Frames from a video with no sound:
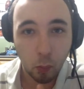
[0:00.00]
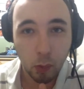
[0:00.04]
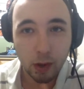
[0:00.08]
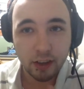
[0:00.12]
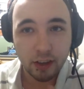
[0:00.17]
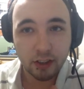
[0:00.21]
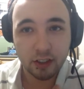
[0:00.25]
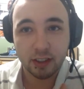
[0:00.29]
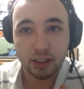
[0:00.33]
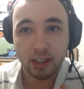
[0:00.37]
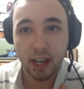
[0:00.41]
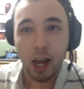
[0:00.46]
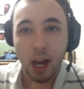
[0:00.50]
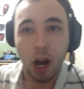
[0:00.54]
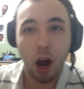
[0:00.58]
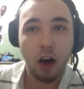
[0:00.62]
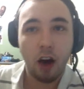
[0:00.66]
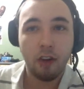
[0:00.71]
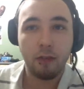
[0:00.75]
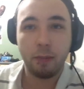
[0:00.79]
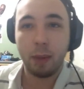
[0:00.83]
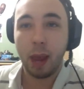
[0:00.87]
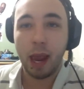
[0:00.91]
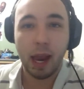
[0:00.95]
just let
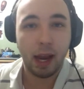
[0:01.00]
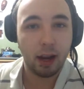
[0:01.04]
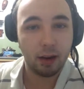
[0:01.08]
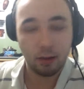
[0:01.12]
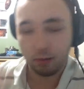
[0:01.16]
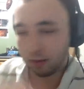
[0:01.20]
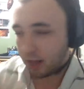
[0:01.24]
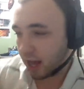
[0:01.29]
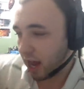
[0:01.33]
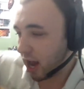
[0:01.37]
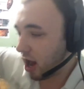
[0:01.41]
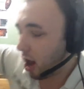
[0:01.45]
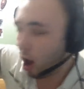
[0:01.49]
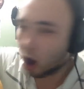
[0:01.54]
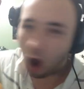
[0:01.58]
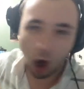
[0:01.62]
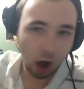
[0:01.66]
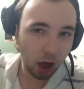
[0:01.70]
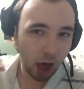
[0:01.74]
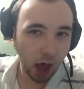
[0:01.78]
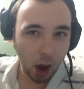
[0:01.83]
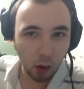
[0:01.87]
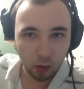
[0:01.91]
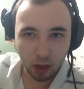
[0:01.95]
off paint, let it
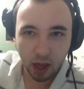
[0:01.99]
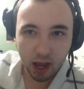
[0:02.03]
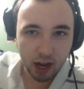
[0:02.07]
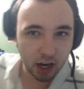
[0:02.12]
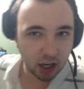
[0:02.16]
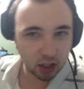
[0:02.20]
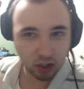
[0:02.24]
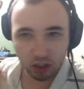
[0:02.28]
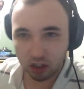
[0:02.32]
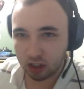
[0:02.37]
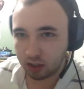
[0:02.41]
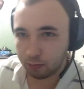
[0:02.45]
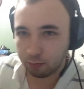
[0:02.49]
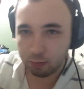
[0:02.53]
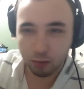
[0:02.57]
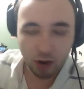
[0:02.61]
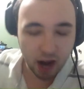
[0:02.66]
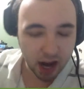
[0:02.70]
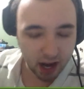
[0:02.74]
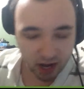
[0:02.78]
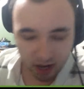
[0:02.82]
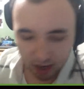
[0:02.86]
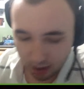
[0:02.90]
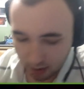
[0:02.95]
all out, just
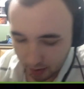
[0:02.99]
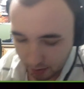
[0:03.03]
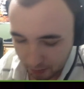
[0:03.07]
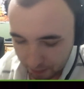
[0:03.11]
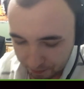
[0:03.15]
sprayed it.